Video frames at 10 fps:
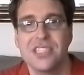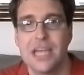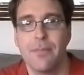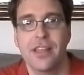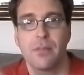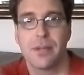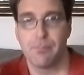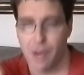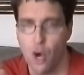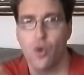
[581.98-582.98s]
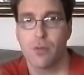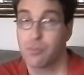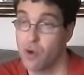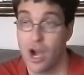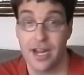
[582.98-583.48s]
something to be
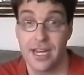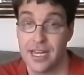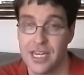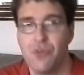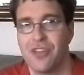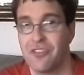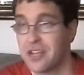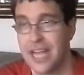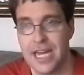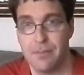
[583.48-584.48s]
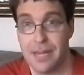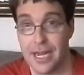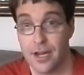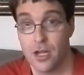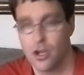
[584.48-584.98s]
prodded and used as a guinea
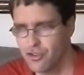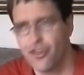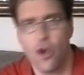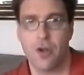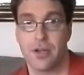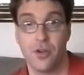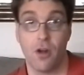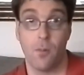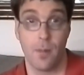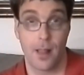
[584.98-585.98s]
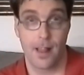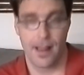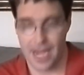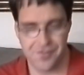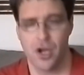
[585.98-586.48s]
pig. Sure, you know,
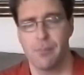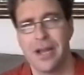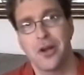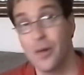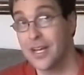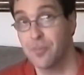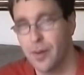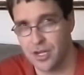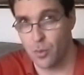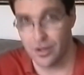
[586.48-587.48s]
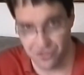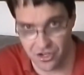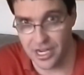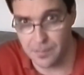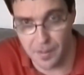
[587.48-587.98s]
if you're a medical expert and you want to
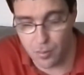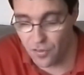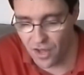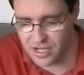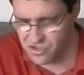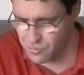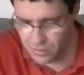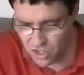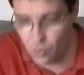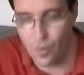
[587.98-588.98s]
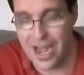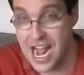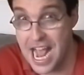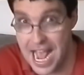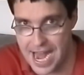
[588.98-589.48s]
study people with autism, go right
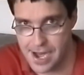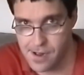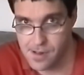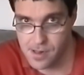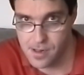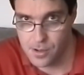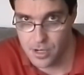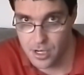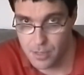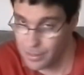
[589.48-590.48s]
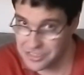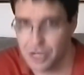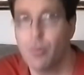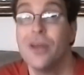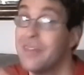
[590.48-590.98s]
ahead. But at
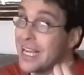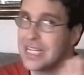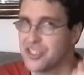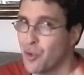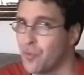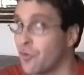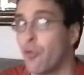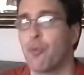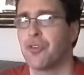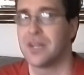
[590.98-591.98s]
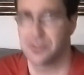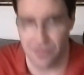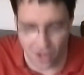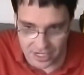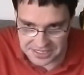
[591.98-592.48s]
some point that gets old for those of us
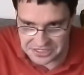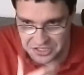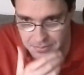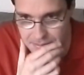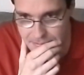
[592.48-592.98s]
with autism.